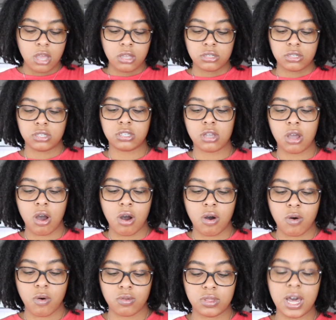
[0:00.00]

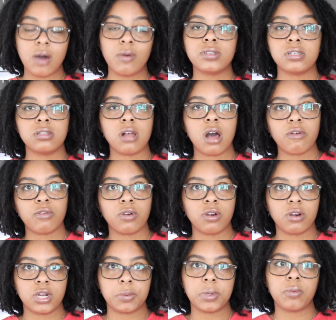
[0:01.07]
So that was a lot for
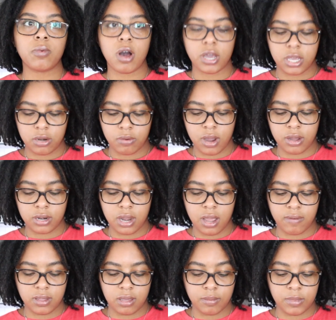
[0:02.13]
her to be walking around and
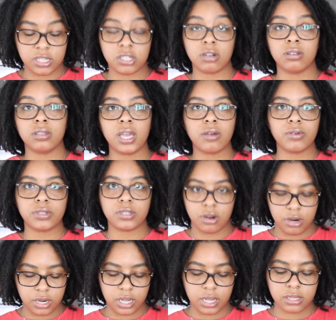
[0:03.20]
everything because her leg was
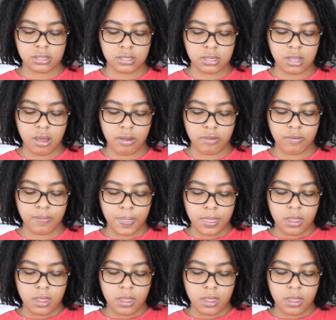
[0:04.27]
hurting and stuff.